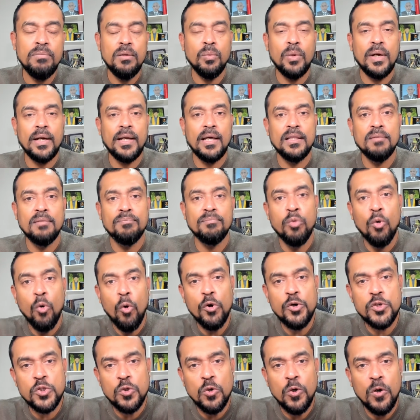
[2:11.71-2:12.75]
what are the
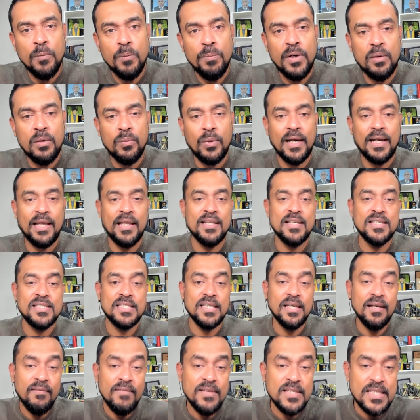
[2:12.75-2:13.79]
ports open, what are the
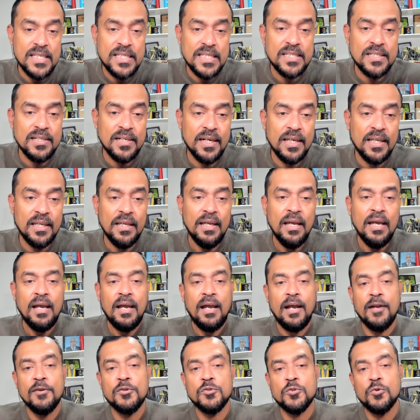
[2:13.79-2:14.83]
services running,
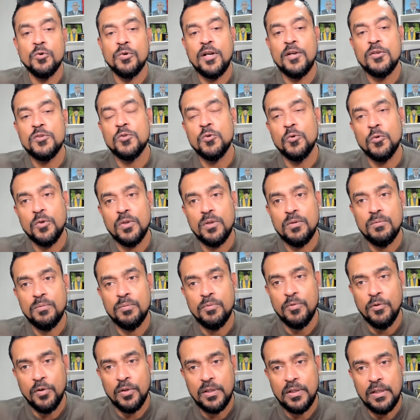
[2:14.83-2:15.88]
and so on and so
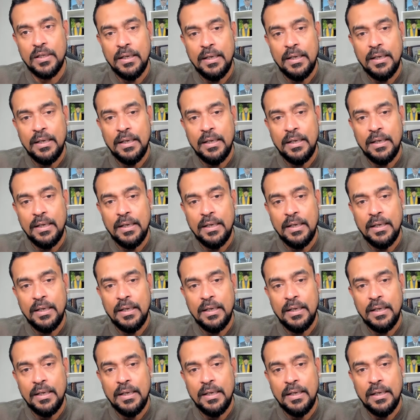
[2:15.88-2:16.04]
forth.